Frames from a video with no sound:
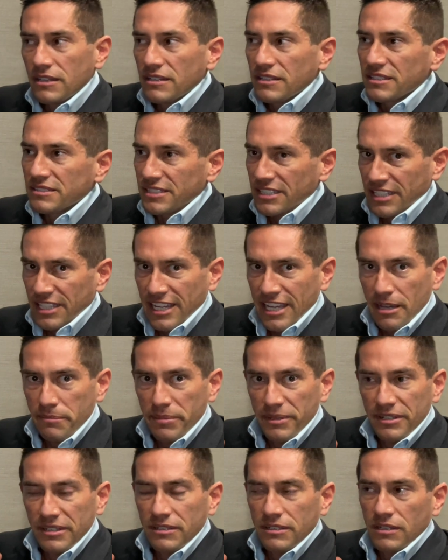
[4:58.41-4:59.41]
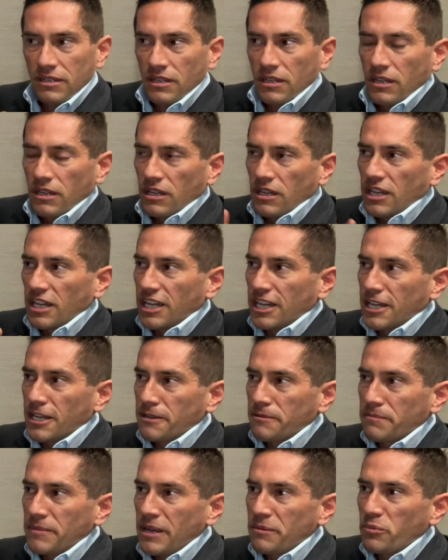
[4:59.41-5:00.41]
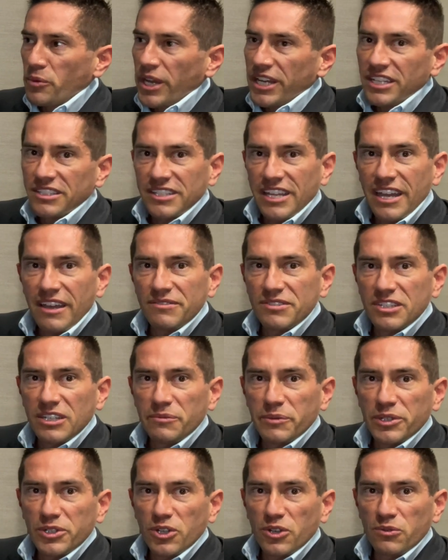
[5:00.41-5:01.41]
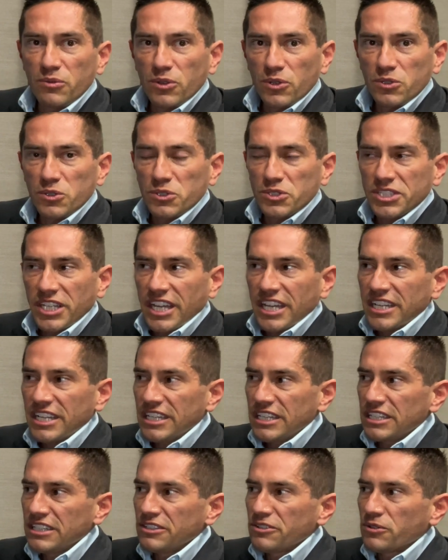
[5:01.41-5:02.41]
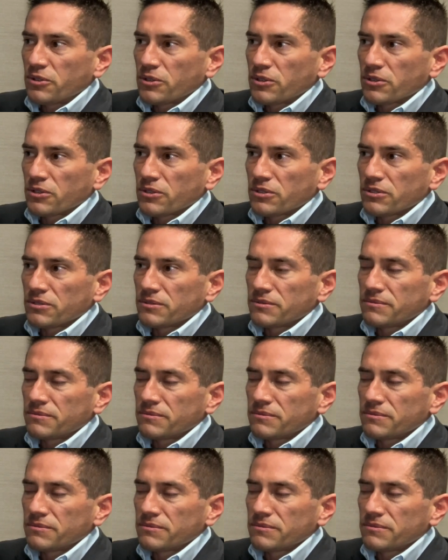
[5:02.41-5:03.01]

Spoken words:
I've seen it happen. I'm waiting to have someone go roller skating or